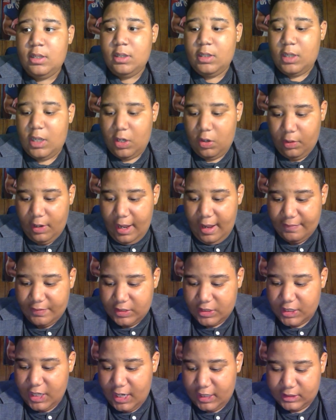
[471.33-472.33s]
They don't have the
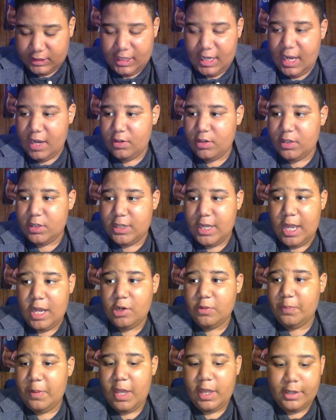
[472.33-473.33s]
check down in
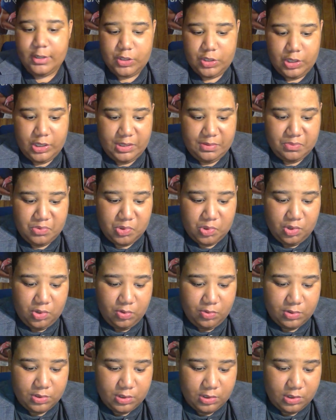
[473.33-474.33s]
Daniel Bellinger anymore,
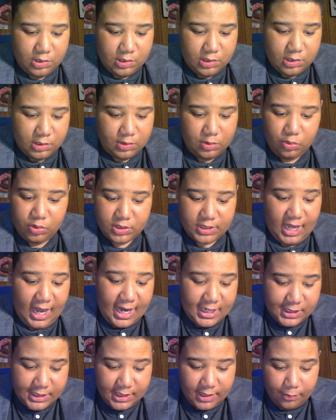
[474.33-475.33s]
who was
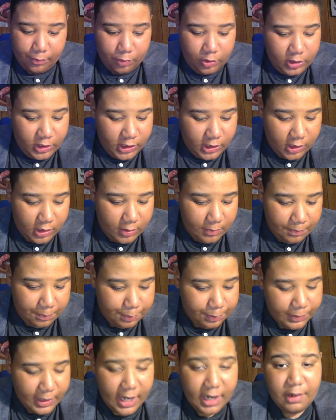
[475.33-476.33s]
actually a really good
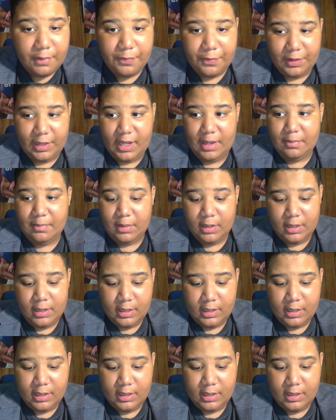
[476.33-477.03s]
player for them.